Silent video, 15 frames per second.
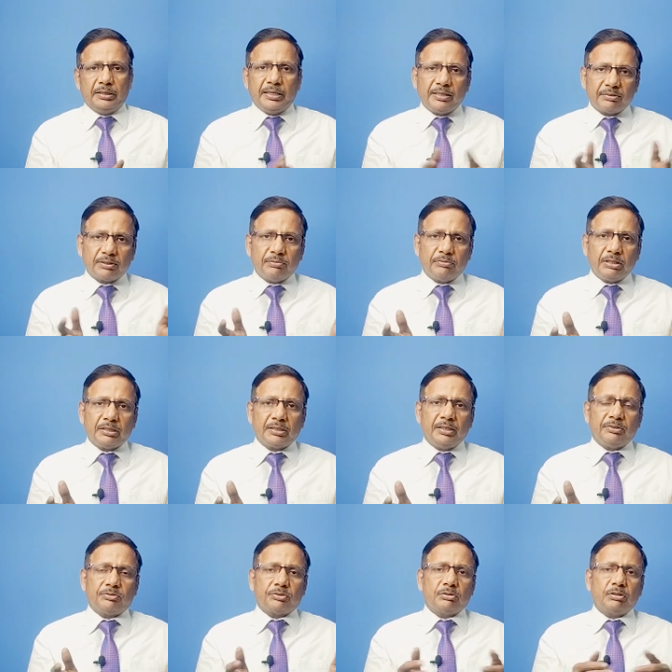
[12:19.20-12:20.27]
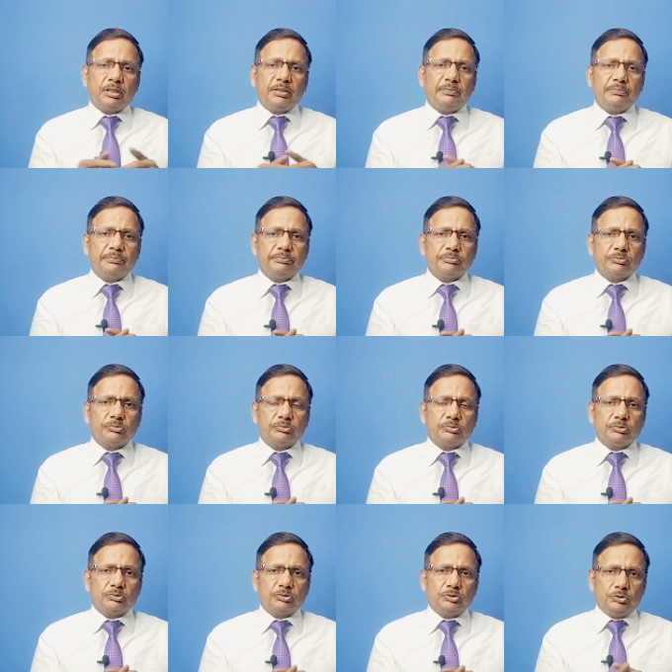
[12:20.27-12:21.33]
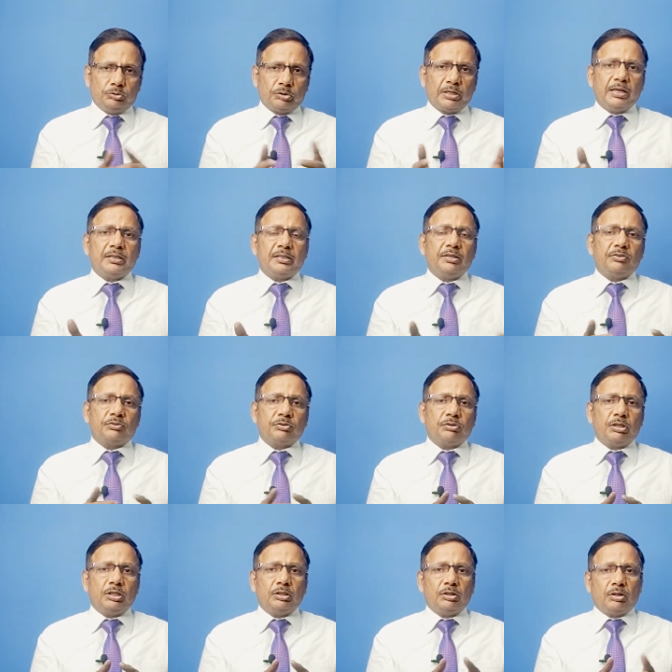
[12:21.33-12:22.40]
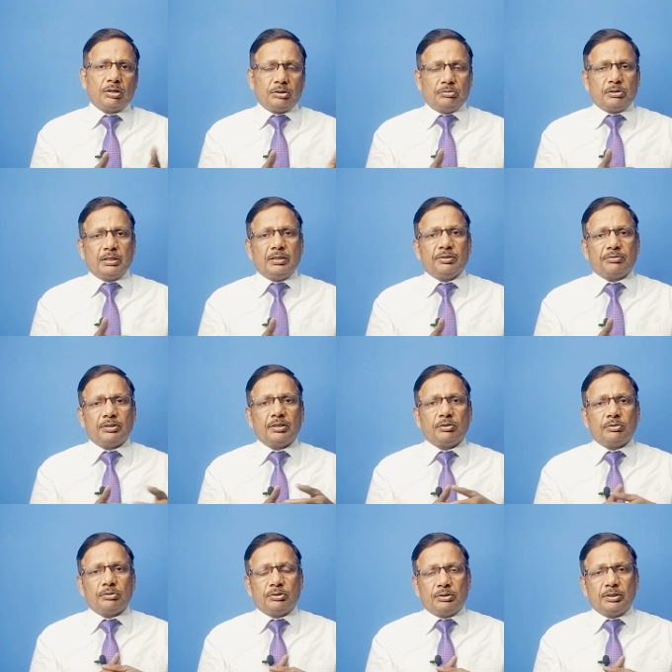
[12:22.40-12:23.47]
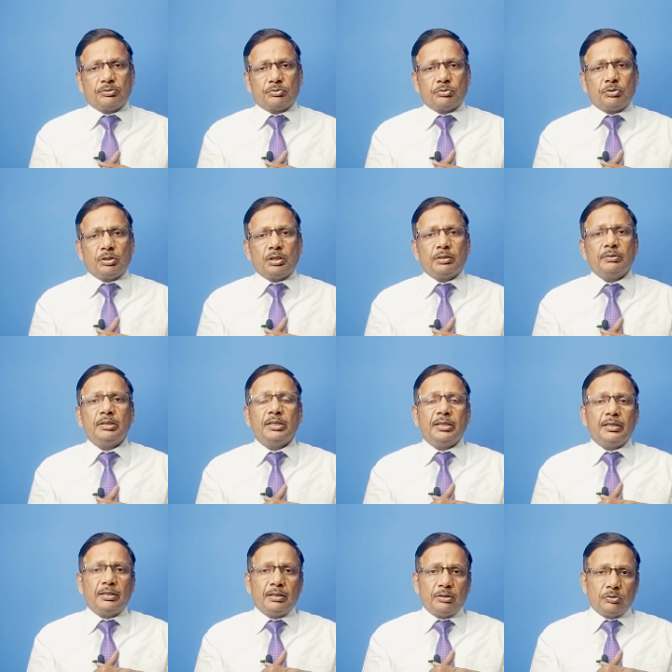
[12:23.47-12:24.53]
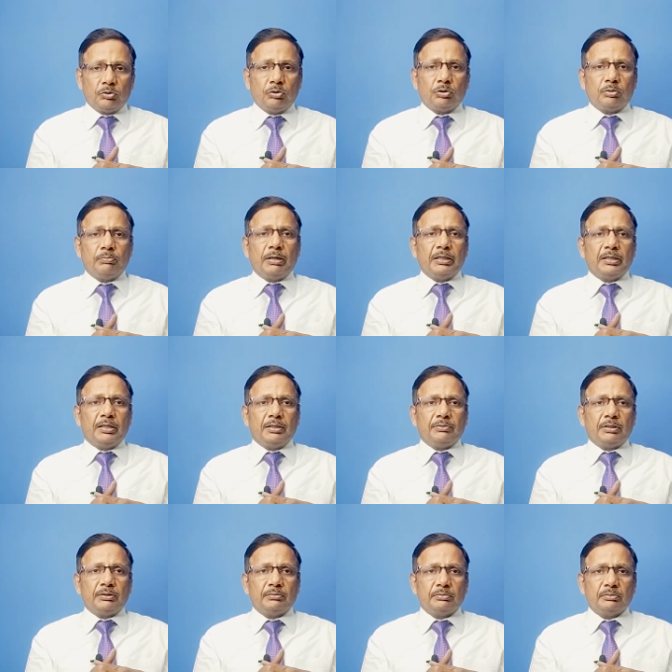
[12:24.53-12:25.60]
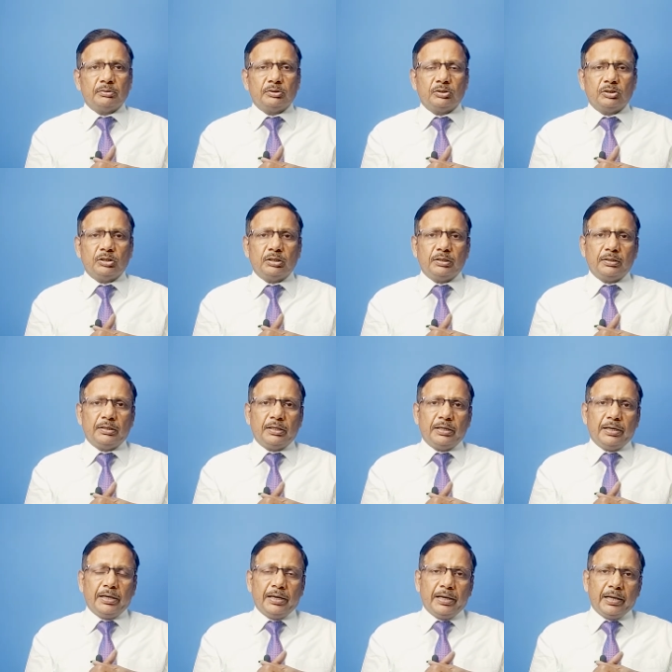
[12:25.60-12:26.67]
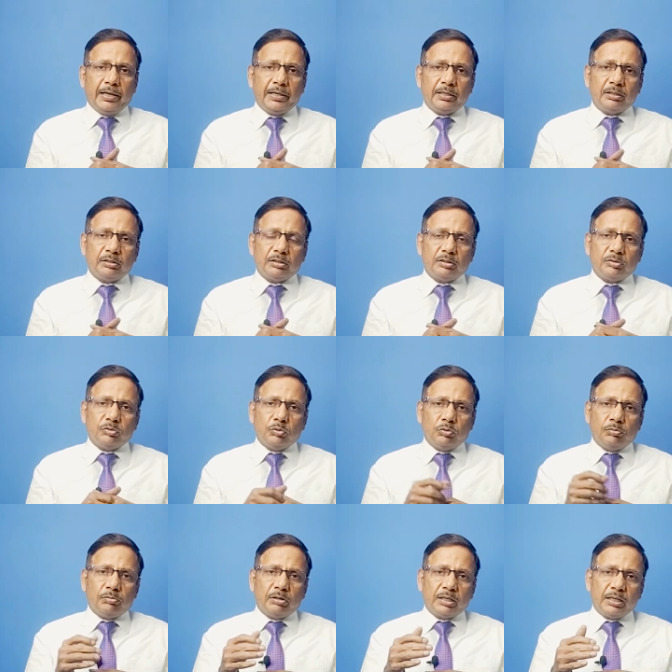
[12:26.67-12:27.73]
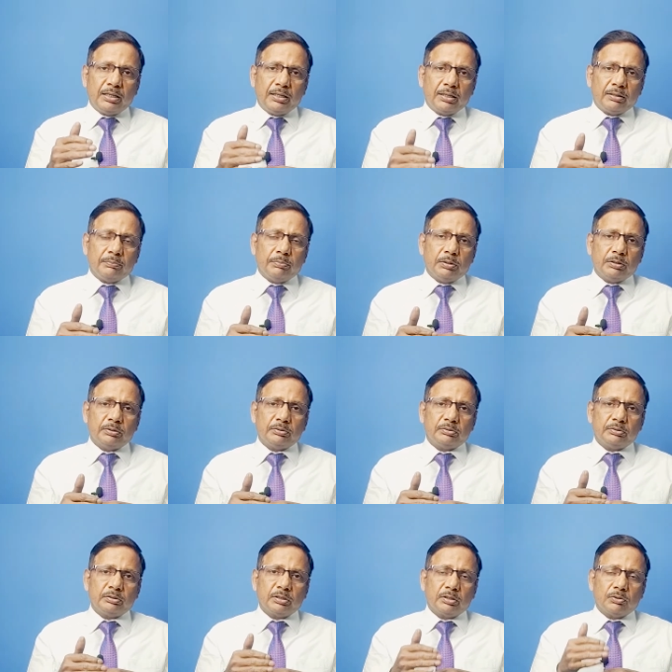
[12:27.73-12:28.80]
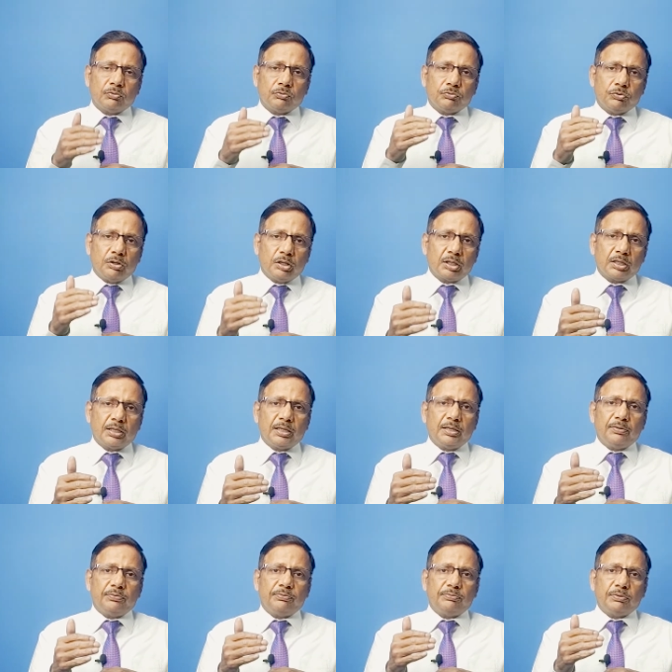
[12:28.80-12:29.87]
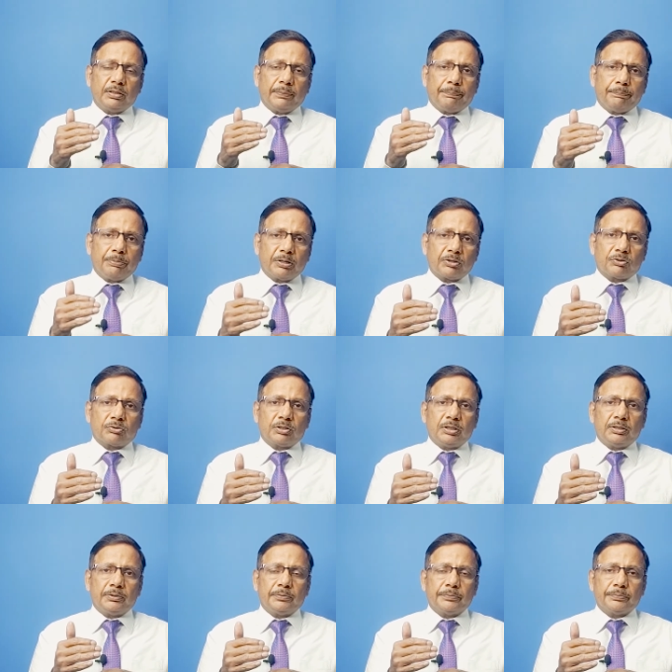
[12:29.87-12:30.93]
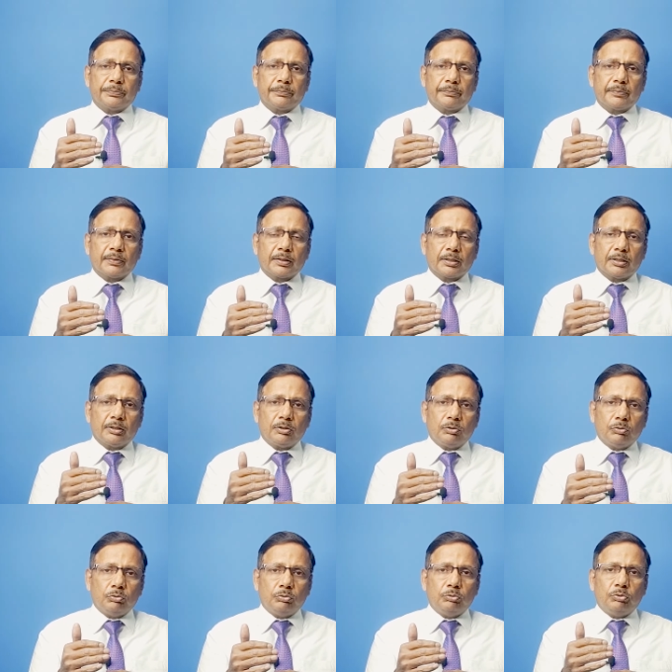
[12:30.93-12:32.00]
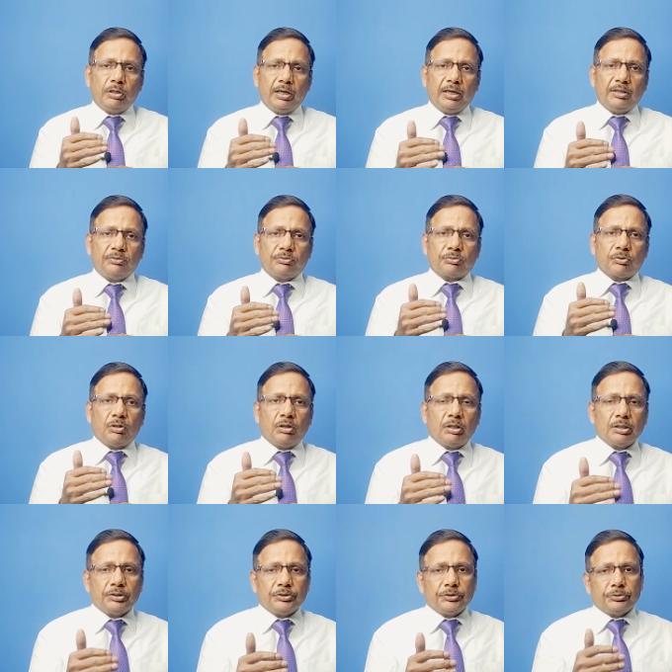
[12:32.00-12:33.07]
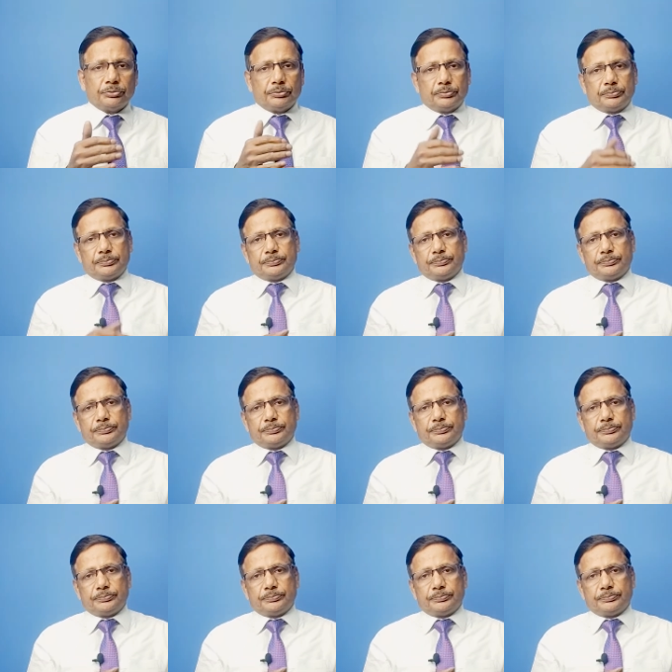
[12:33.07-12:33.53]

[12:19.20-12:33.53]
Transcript: Let someone tell a story. You can tell a story or you can listen to the story told by anyone. And over and above, forgive a person who has wronged you.